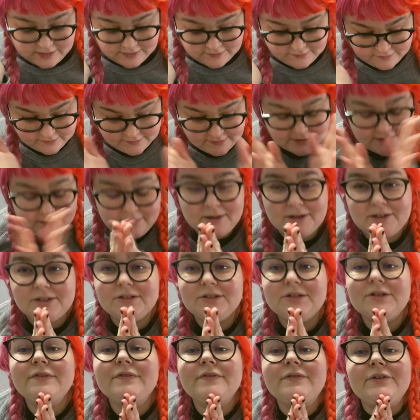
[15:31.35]
very much
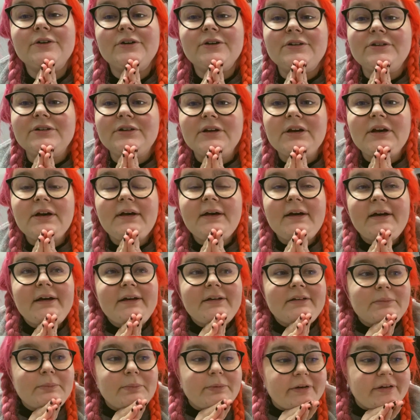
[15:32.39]
looking forward
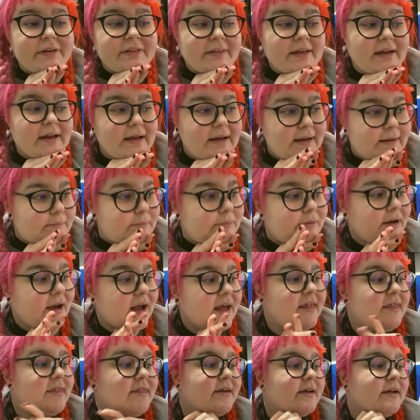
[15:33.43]
to putting that up. I
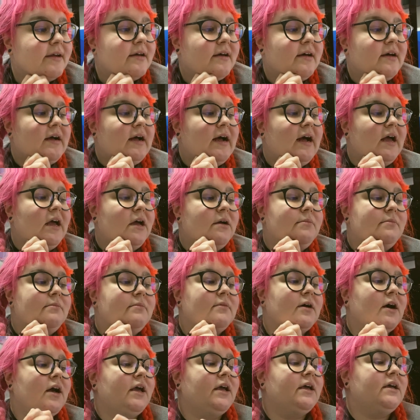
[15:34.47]
think I
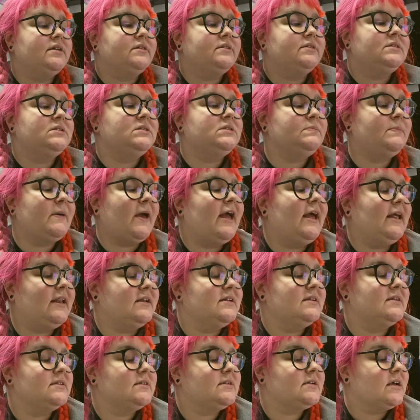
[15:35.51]
might
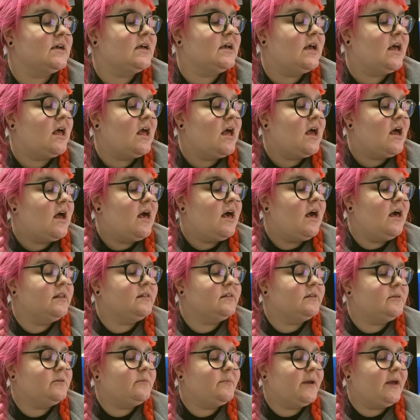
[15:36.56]
spend a
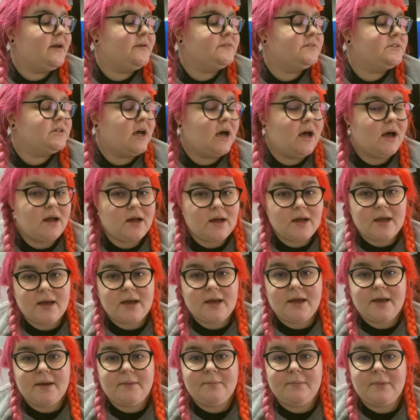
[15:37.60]
little bit of
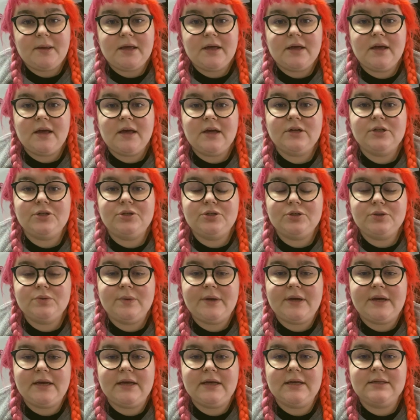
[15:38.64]
time
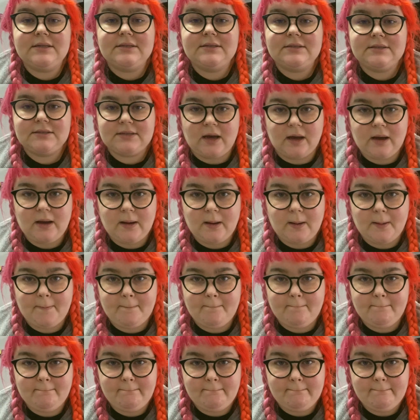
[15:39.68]
doing
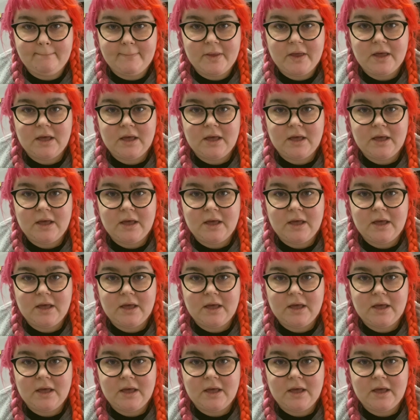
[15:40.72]
some